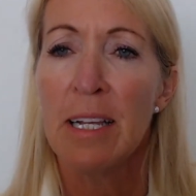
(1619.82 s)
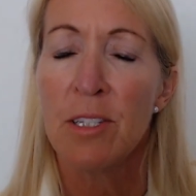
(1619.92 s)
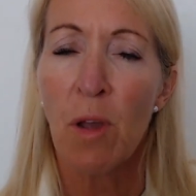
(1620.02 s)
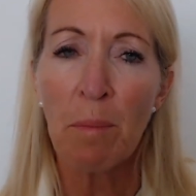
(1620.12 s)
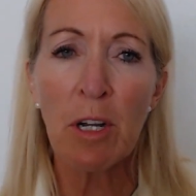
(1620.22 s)

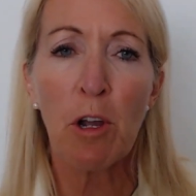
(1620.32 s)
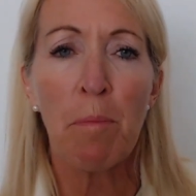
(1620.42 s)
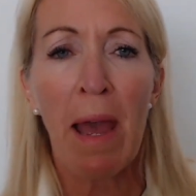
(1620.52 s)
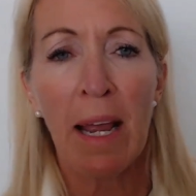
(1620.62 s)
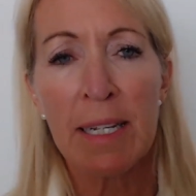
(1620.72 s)
So I'm going to
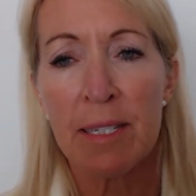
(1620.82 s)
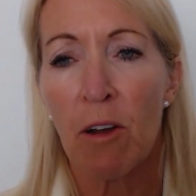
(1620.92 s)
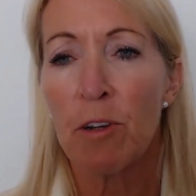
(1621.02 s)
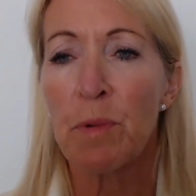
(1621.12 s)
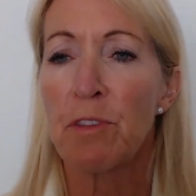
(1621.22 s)
go back. I
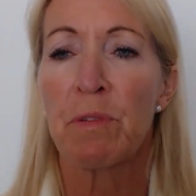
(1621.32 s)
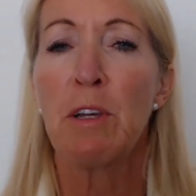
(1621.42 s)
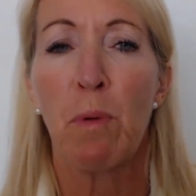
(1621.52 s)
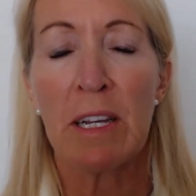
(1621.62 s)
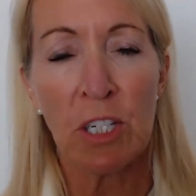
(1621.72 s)
started with
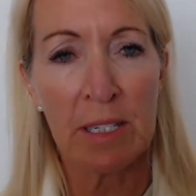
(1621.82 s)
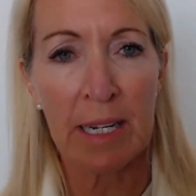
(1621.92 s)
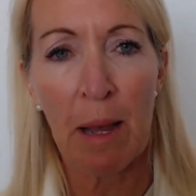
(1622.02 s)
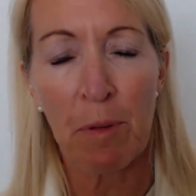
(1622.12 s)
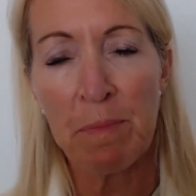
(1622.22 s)
3 questions
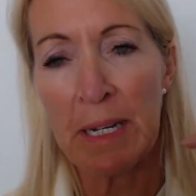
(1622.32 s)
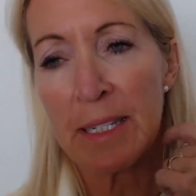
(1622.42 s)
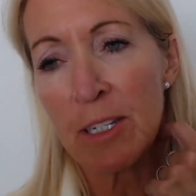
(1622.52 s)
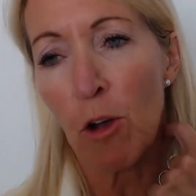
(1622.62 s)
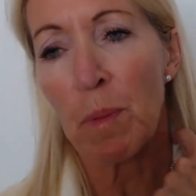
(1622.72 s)
a couple of minutes ago